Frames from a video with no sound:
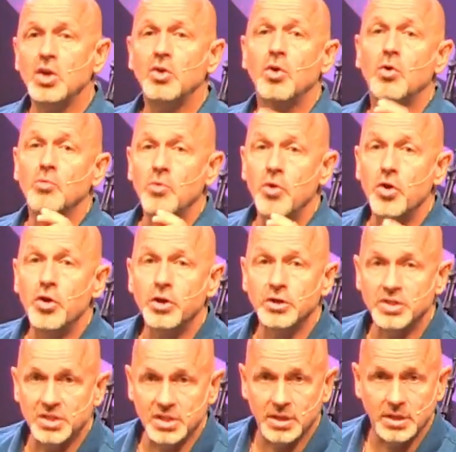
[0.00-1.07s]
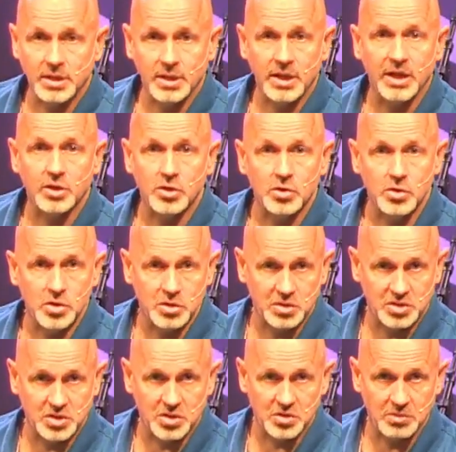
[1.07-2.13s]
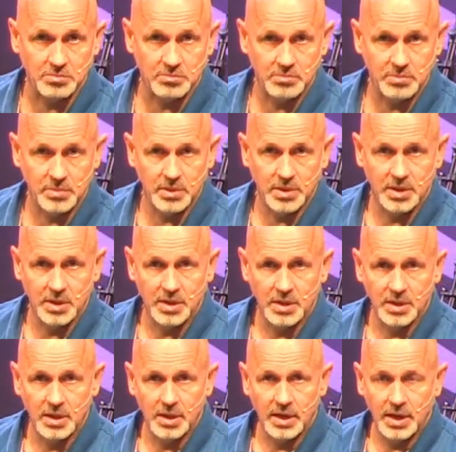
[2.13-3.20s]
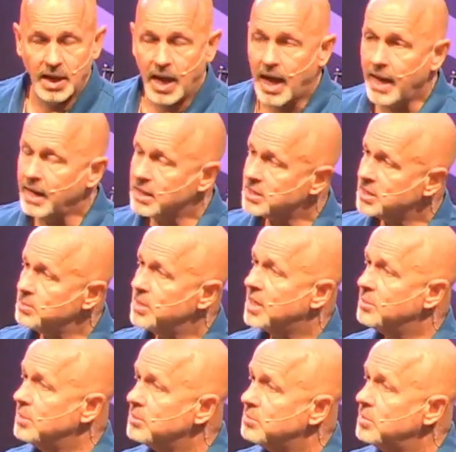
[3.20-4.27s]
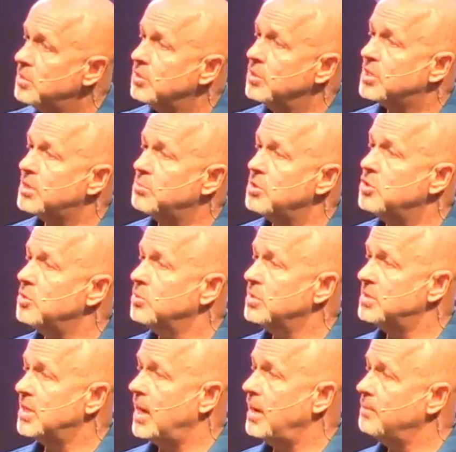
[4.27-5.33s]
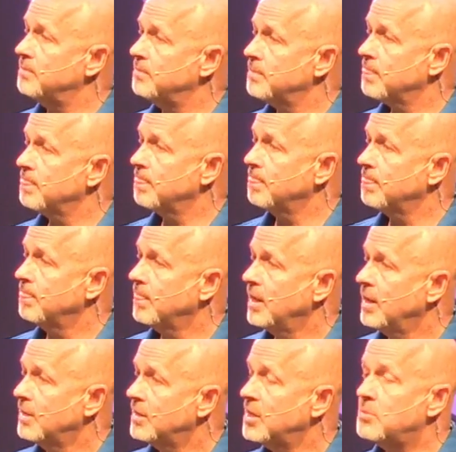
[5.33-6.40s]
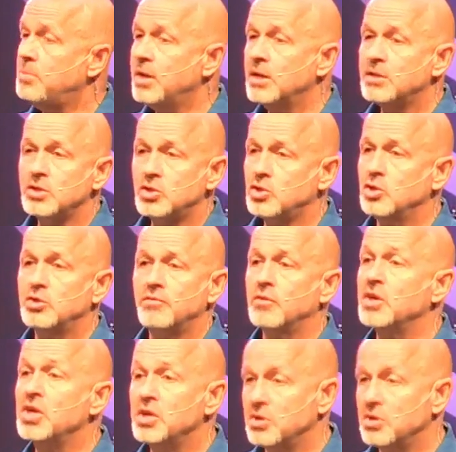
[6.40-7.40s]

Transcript: You don't nurse it like you used to. I had somebody come up to me during communion one time that had been at this church for